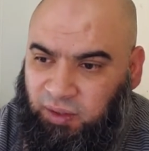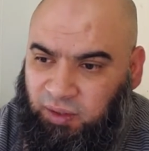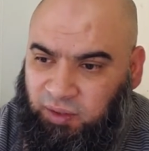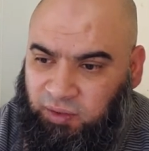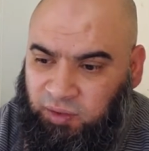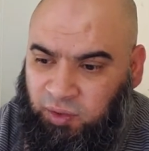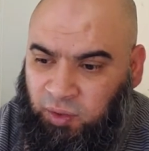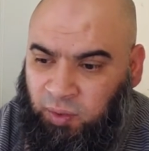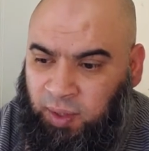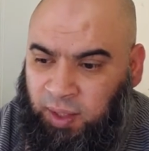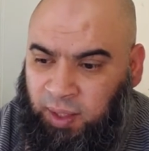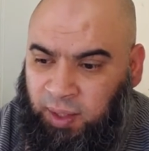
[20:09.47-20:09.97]

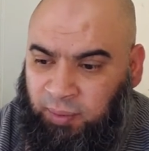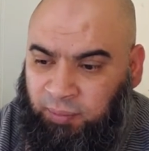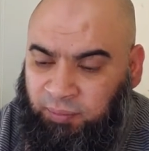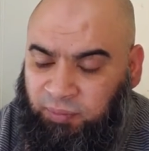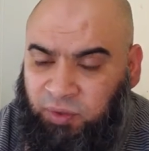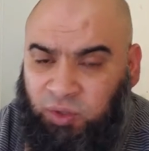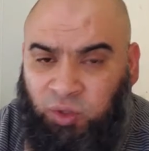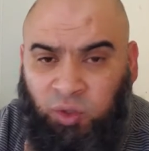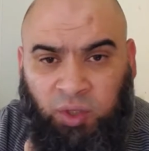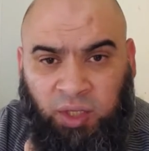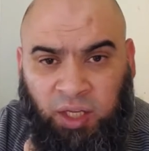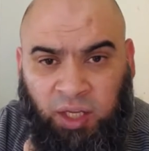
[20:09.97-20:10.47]
So
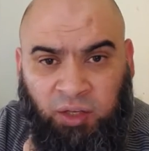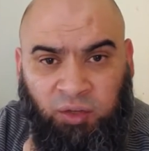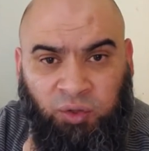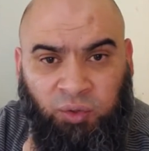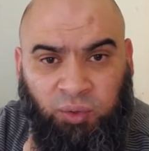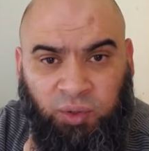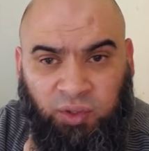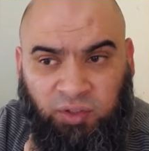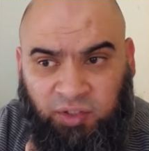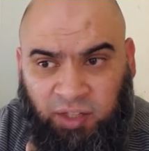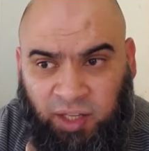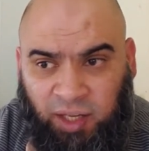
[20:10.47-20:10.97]
you can
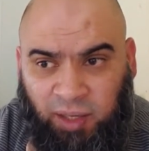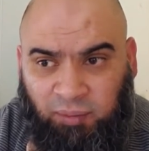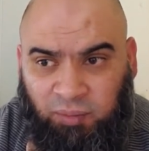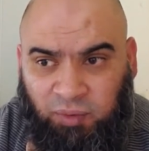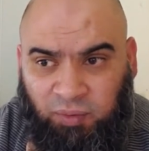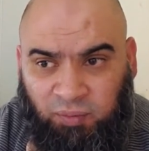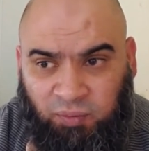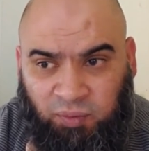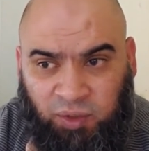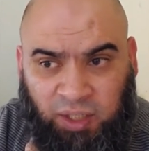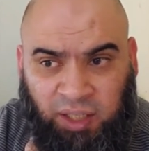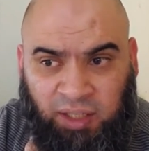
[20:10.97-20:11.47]
do the same.
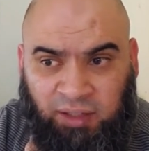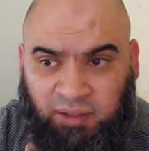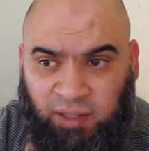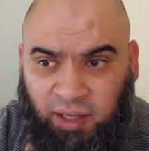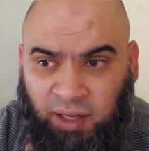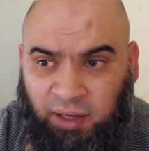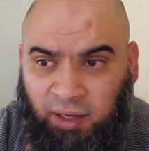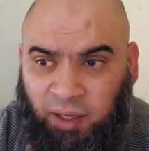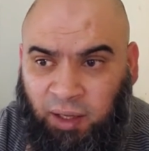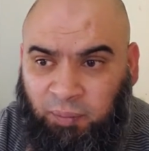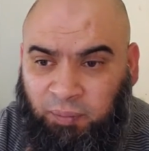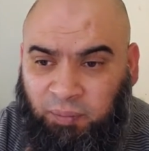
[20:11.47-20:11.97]
You can
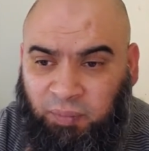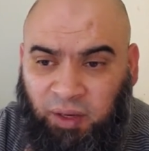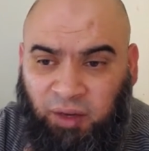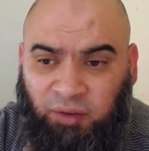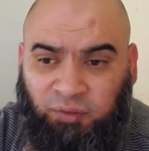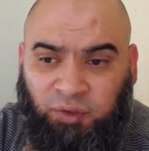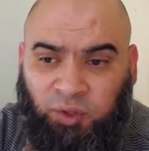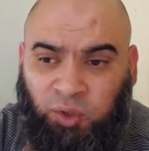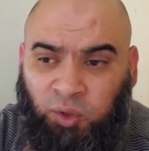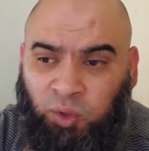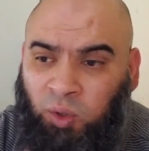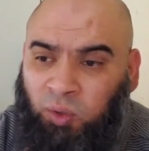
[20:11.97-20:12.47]
sign up.
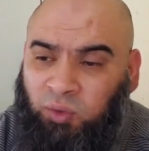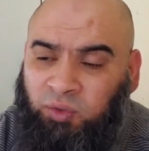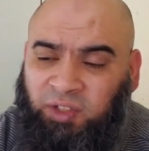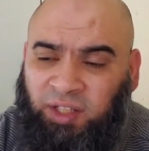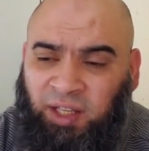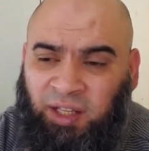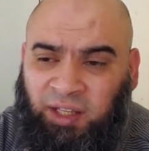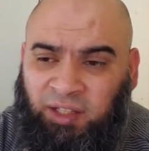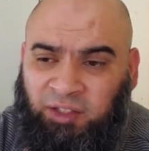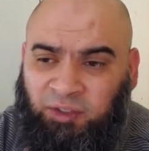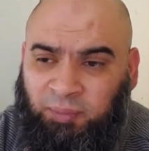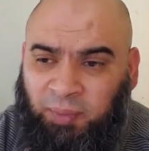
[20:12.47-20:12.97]
If you don't
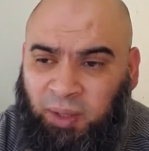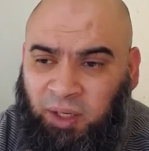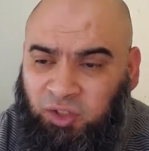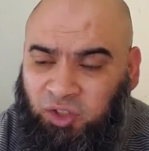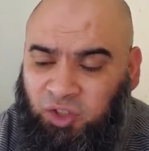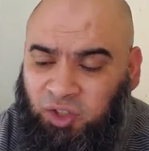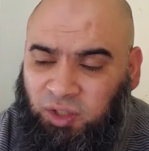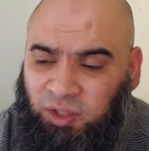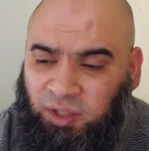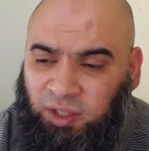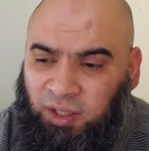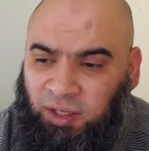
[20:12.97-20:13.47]
sell as
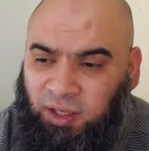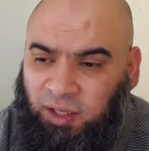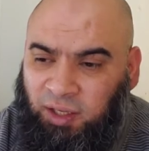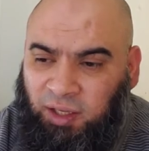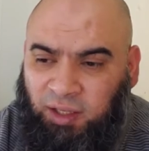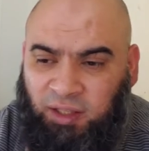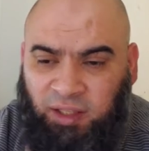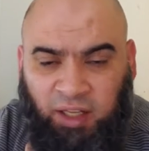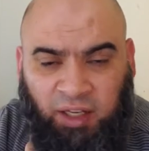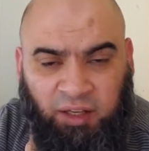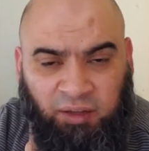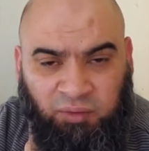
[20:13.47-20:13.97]
much,
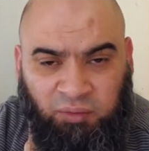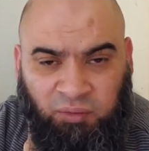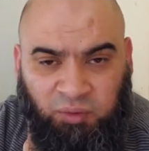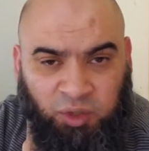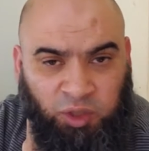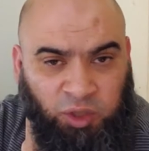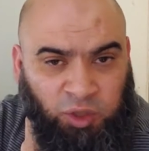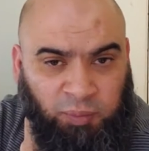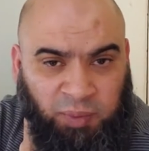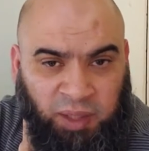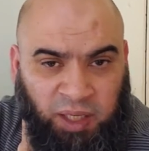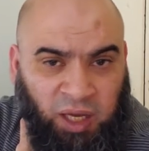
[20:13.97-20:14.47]
then
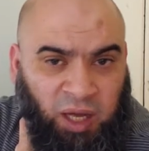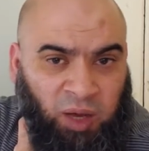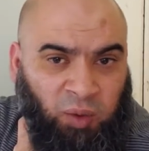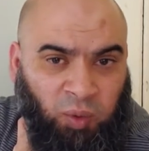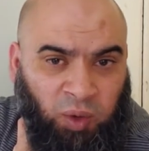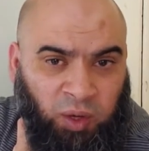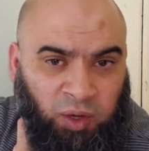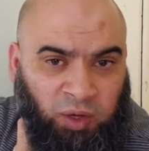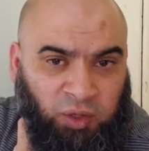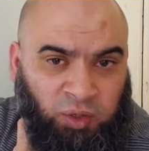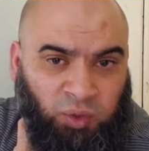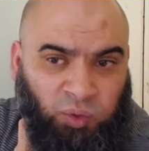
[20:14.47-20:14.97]
you may not
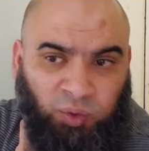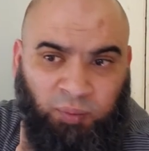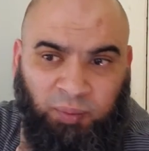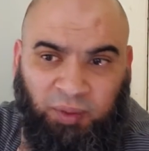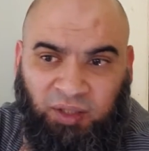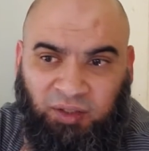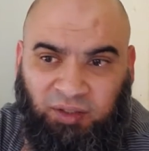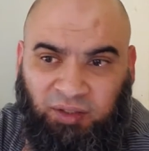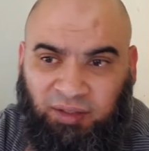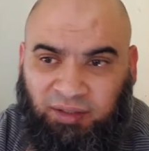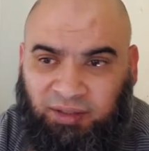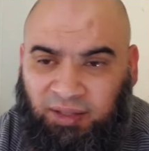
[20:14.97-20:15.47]
want to do it,
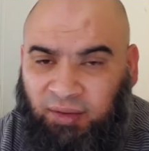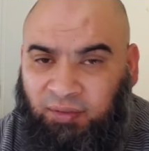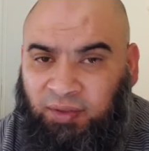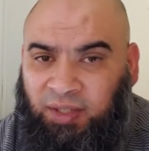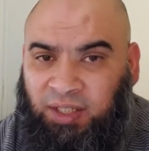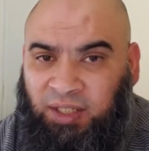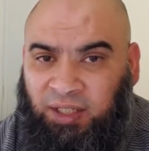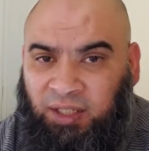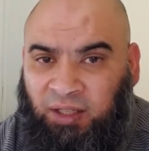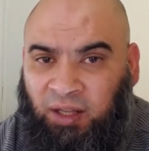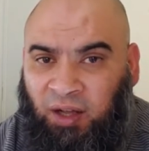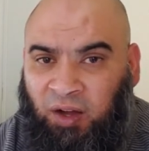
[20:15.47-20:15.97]
because it's
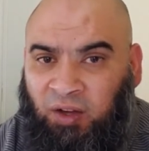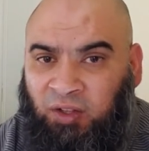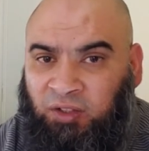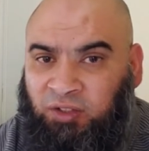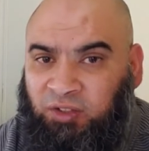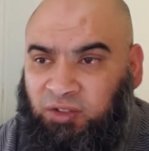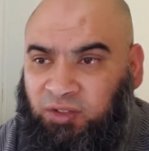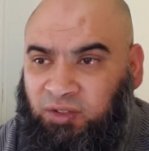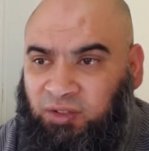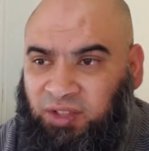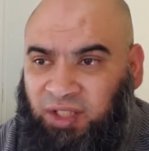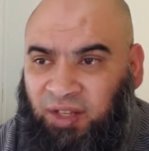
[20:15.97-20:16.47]
$17,
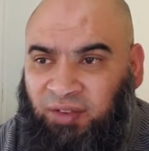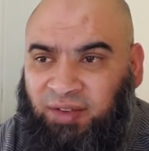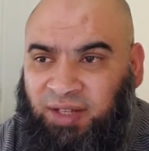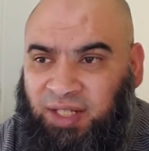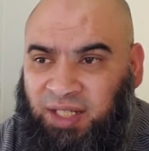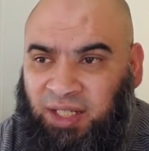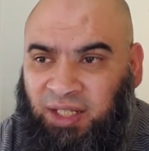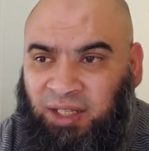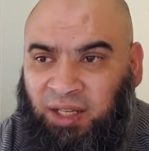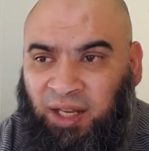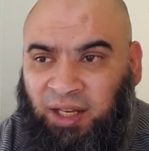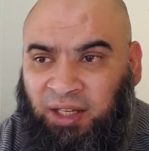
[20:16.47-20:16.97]

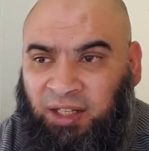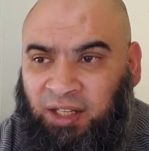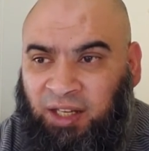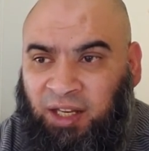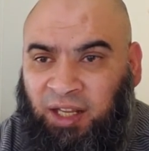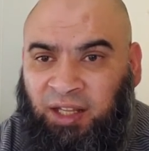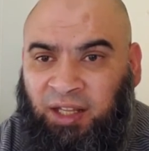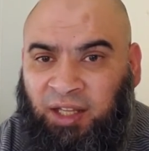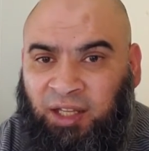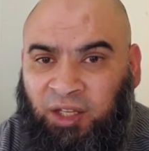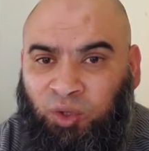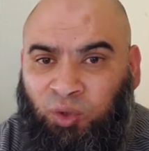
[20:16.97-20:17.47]

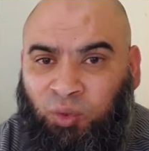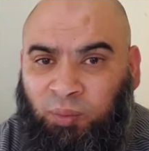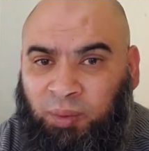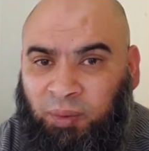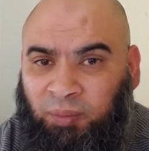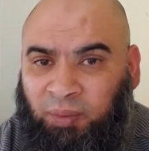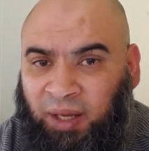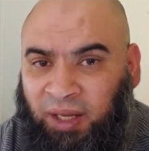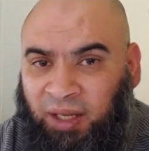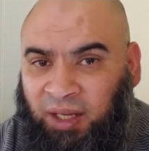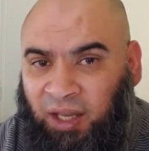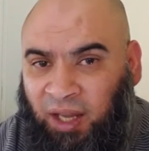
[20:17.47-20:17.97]
$17.99 that you will be
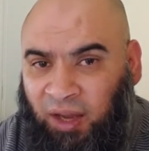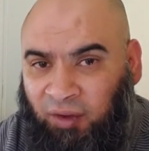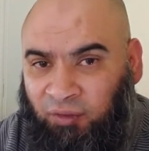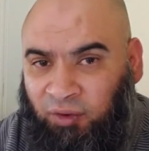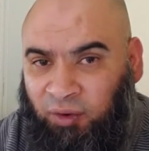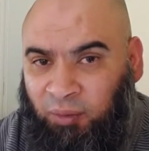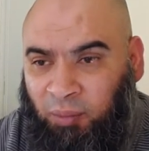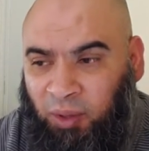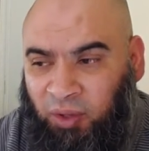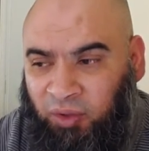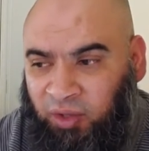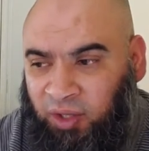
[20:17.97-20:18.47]
paying
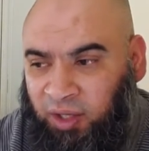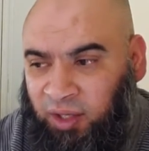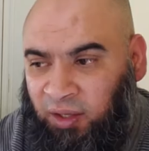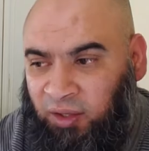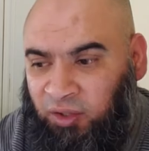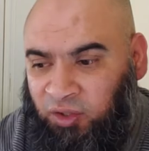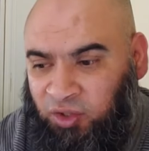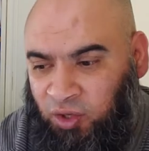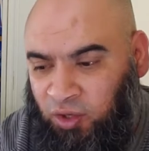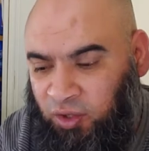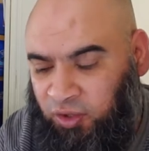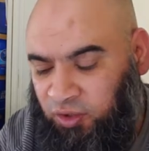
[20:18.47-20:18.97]
every month. They're
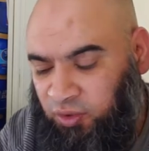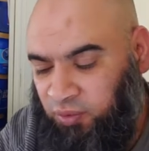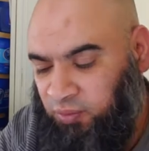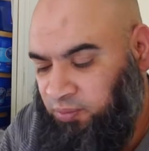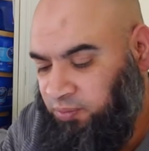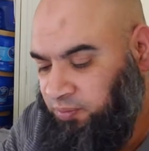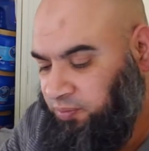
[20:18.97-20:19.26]
gonna charge you.